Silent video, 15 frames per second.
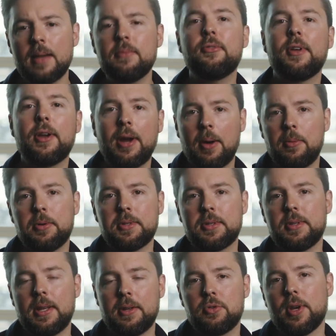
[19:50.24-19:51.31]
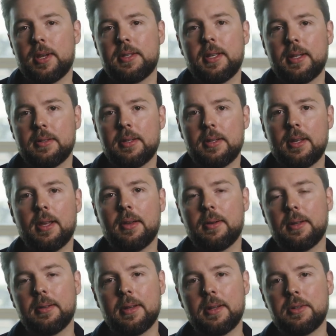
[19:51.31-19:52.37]
and figure out what's interesting to you
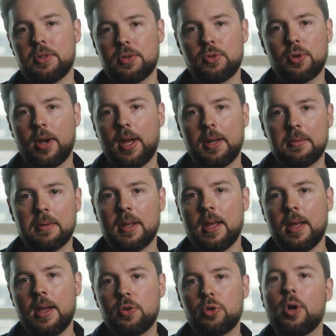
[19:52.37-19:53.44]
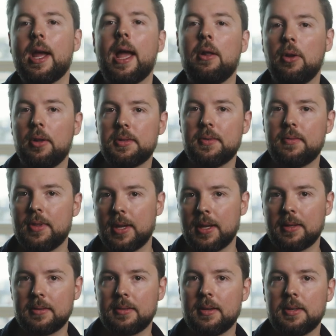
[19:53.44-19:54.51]
and, and just try and try out lots of
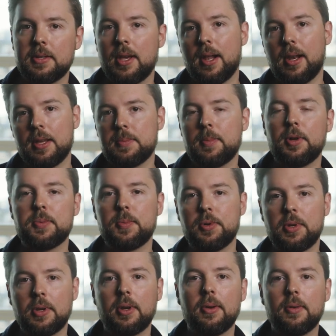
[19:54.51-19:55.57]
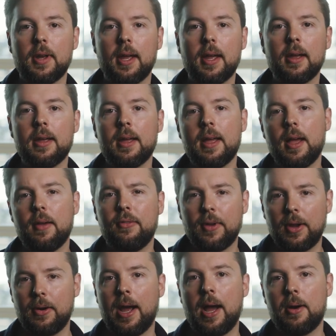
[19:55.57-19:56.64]
things as early as possible in your career and
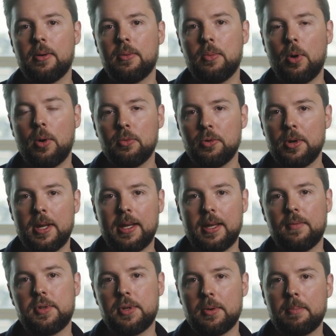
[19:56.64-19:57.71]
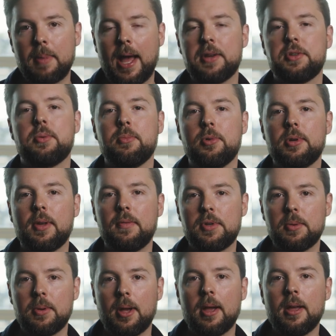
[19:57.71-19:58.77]
figure out what really gives you a passion, what
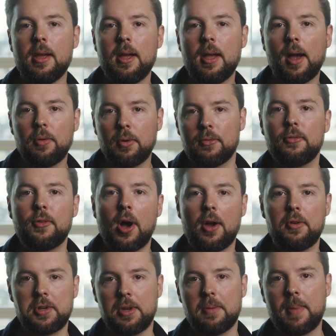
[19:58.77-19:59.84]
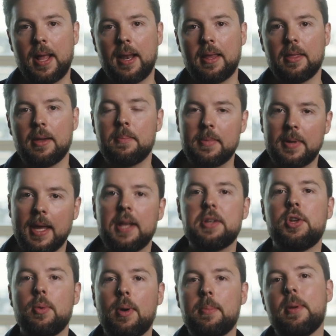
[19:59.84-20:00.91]
gives you a, a real fire in your belly that
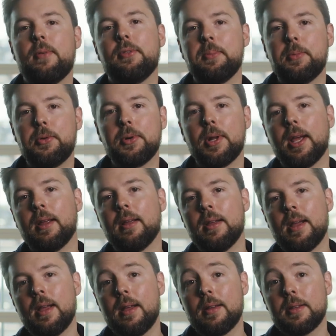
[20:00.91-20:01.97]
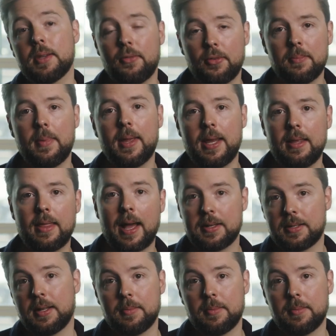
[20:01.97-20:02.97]
gets you up every morning. So for me, that's